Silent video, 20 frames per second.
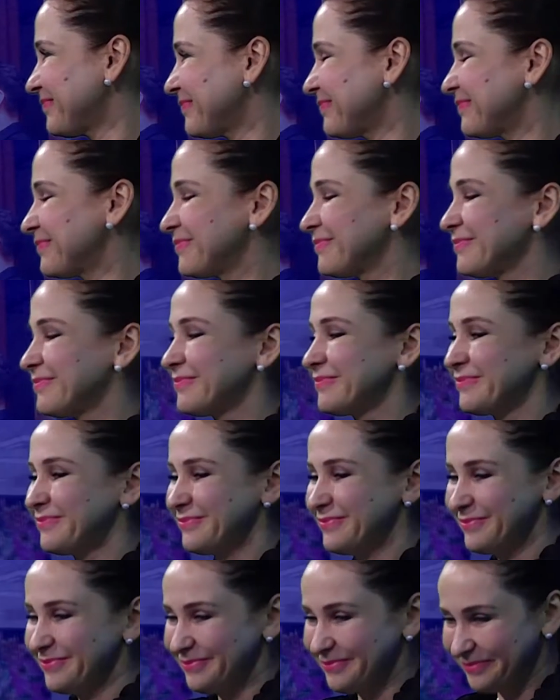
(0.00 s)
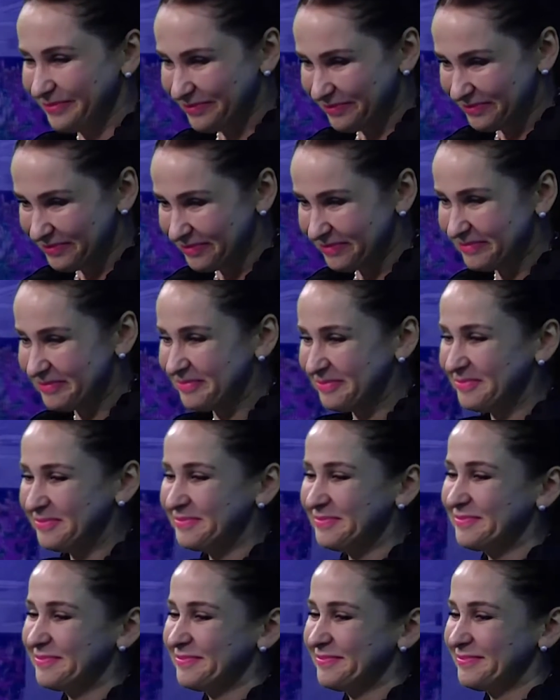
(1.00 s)

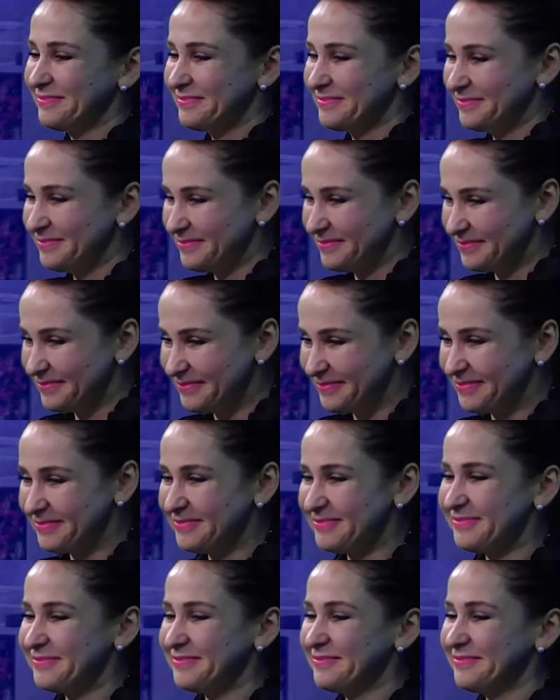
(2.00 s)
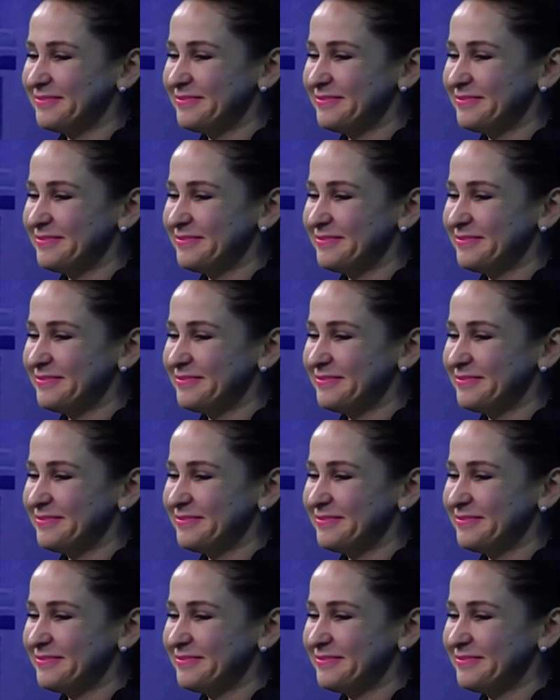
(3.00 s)
(silent)